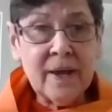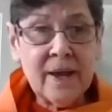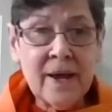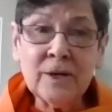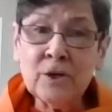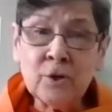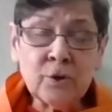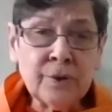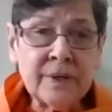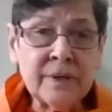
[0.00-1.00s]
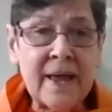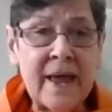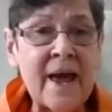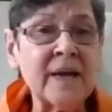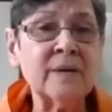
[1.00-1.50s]
and including
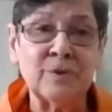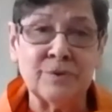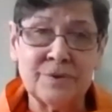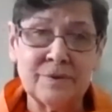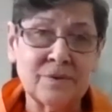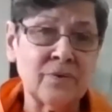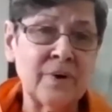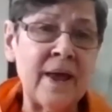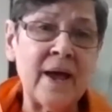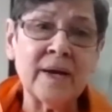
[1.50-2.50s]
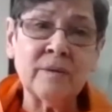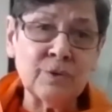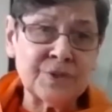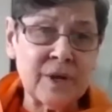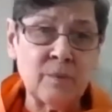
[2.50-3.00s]
animals, stray
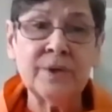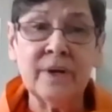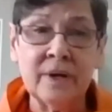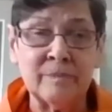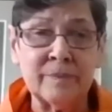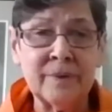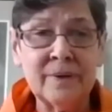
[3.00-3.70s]
animals that would come.